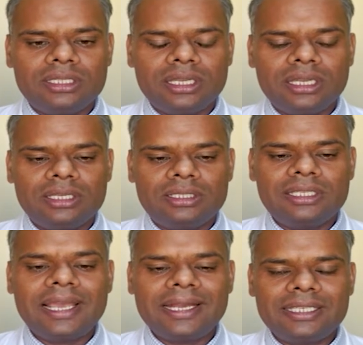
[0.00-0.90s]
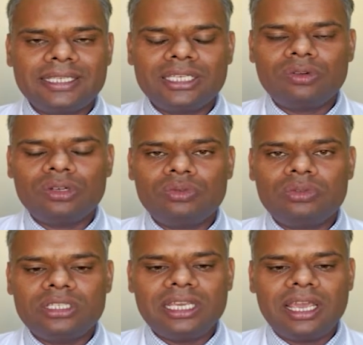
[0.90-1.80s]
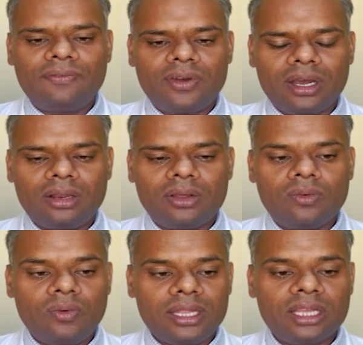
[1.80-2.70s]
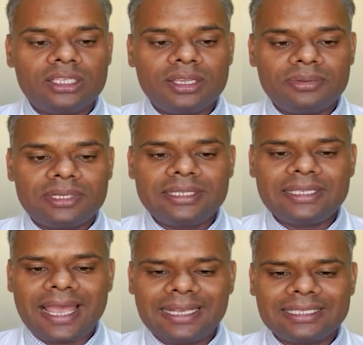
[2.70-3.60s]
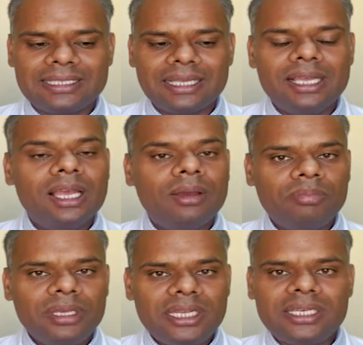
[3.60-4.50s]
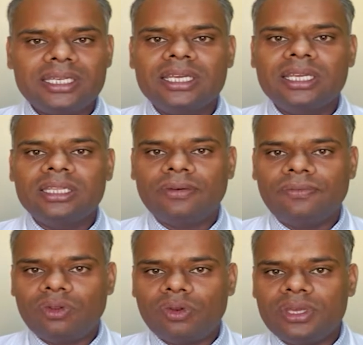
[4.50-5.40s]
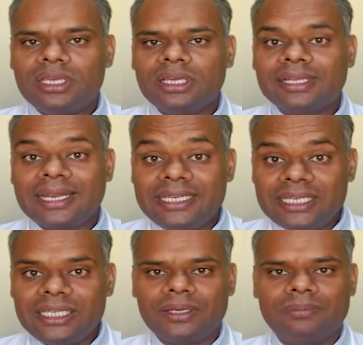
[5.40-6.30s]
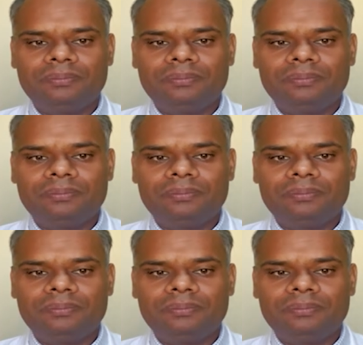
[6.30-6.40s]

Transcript: Cx is equal to GFR when the substance X meet the following criteria.